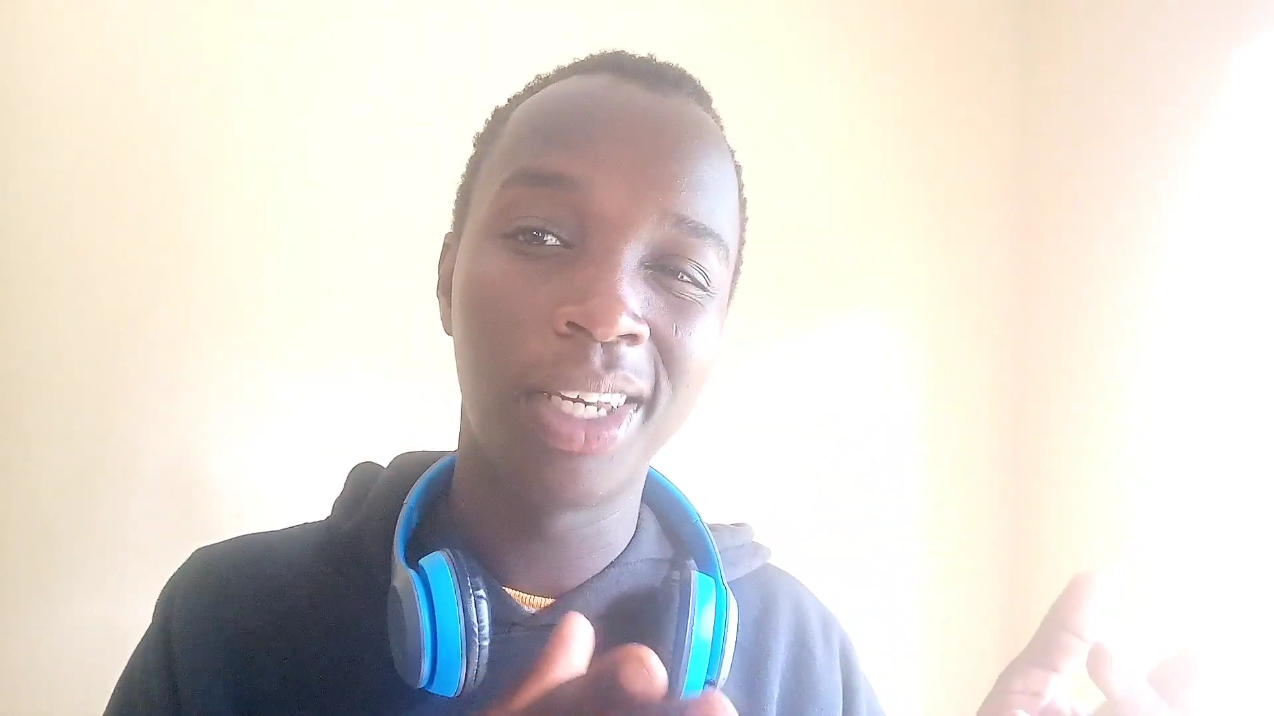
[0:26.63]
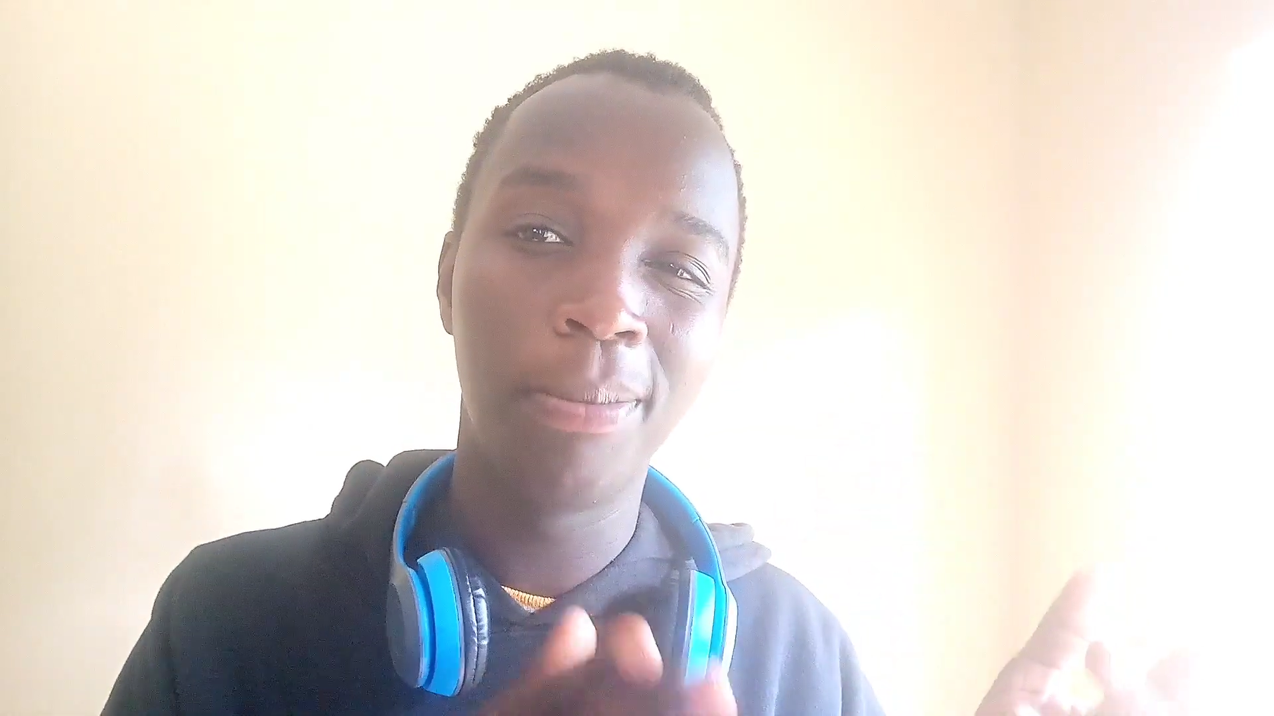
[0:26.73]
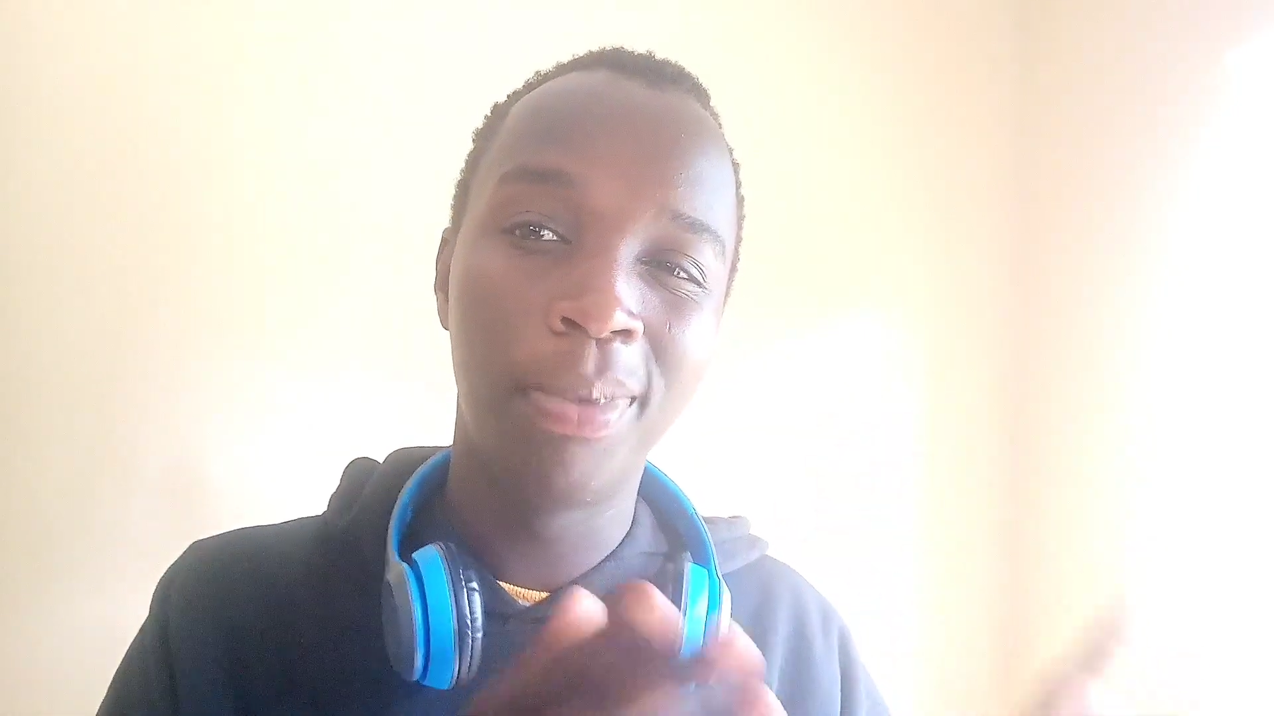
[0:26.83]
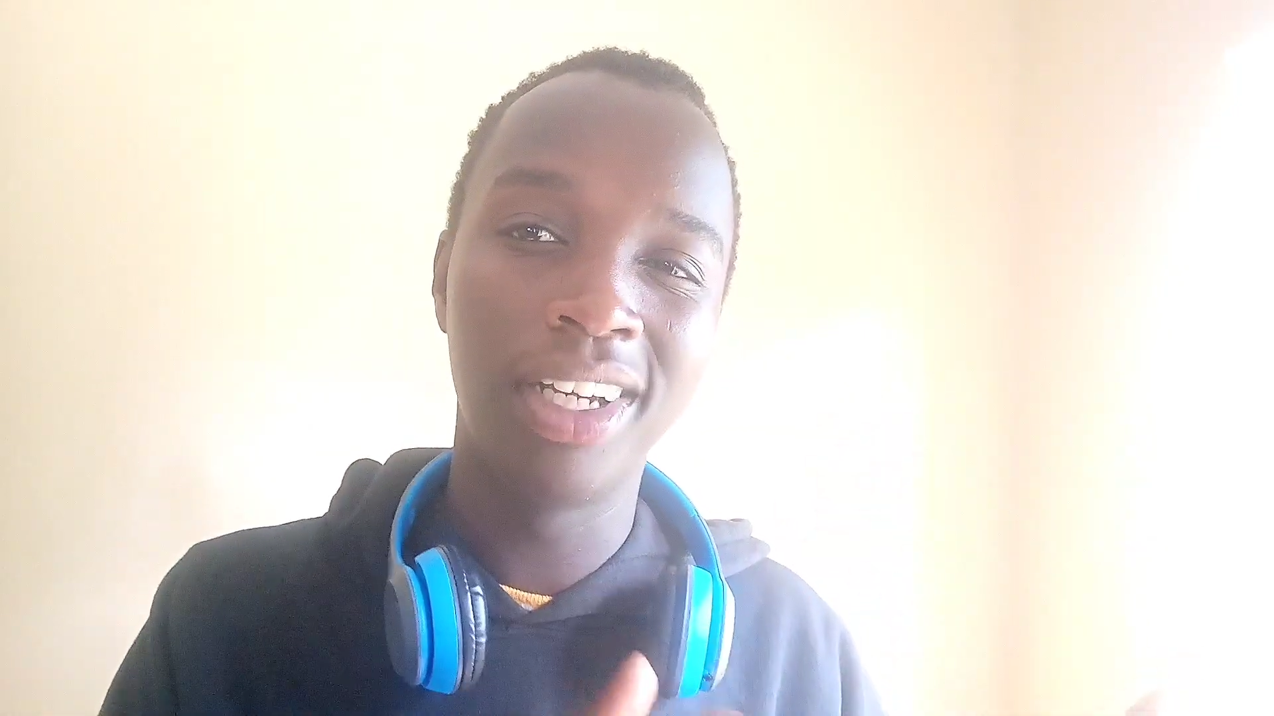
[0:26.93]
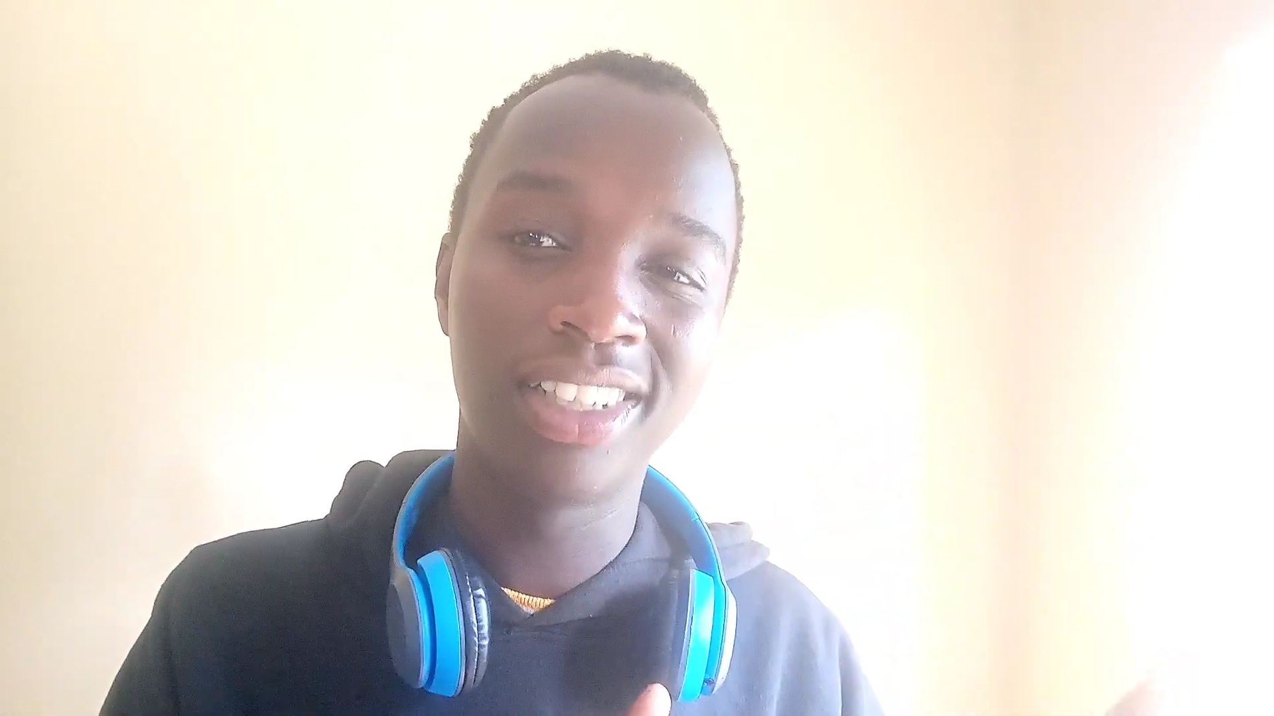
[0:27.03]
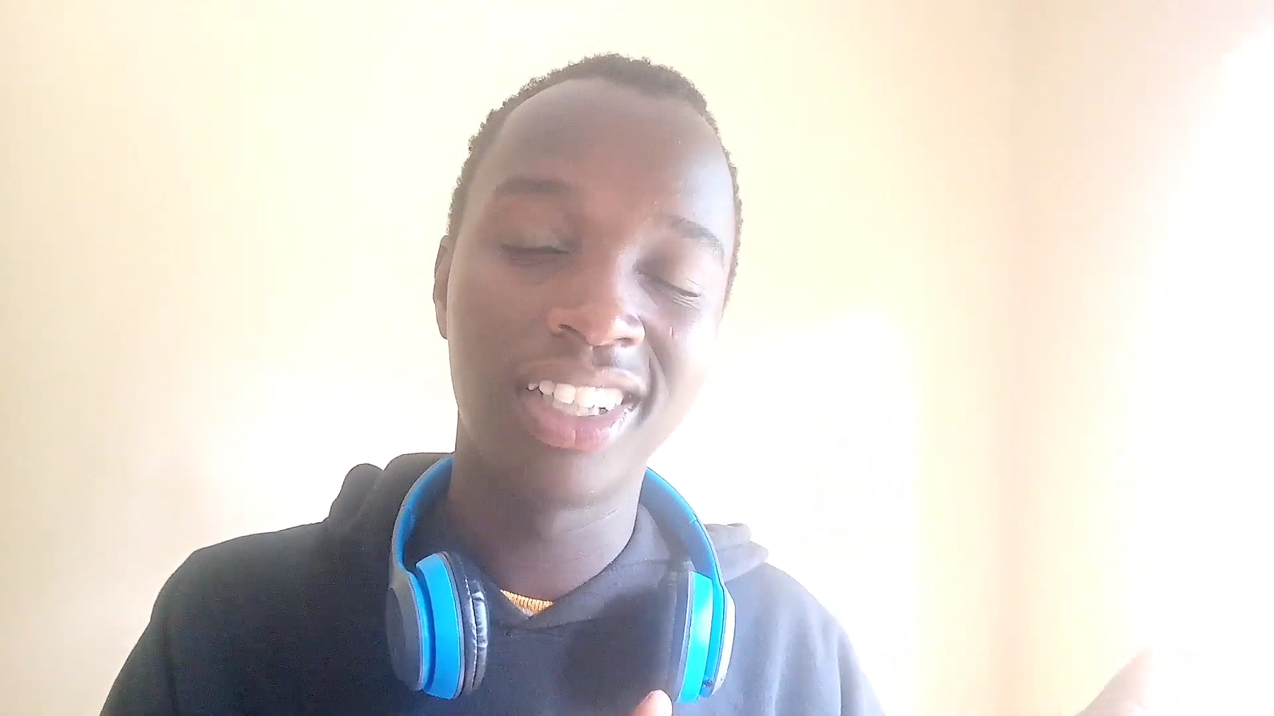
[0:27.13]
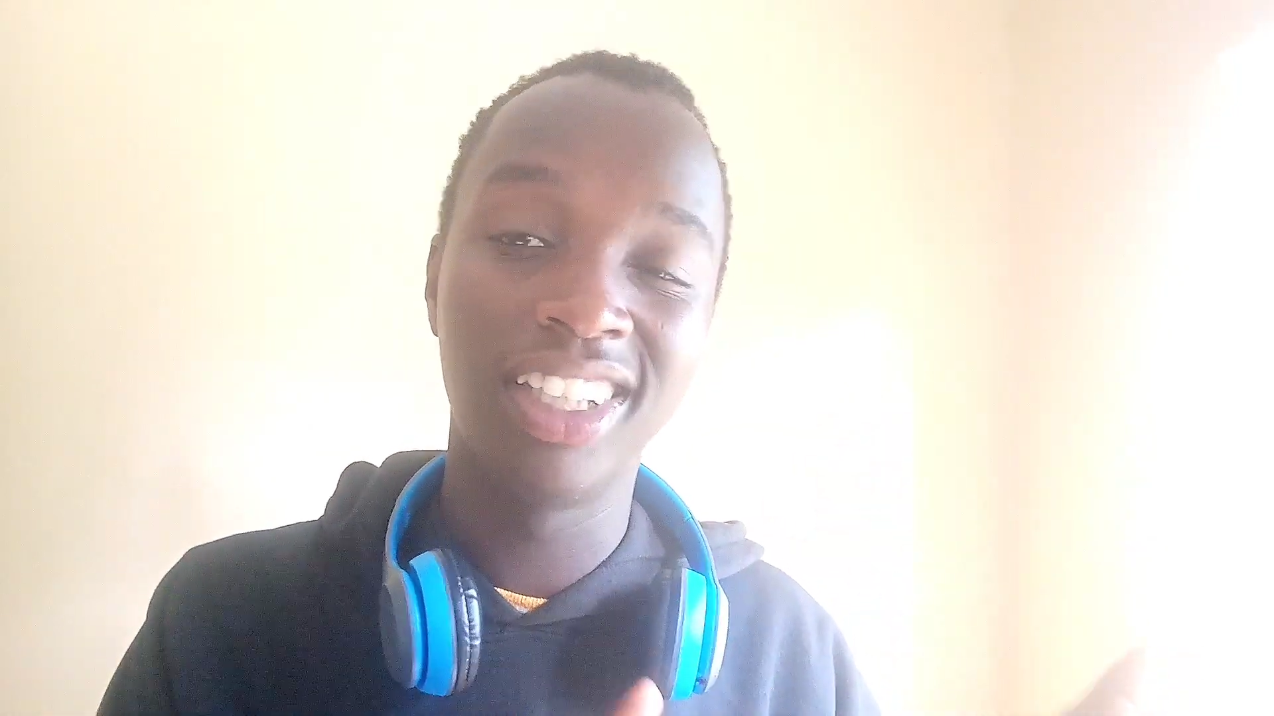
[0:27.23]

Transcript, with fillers: build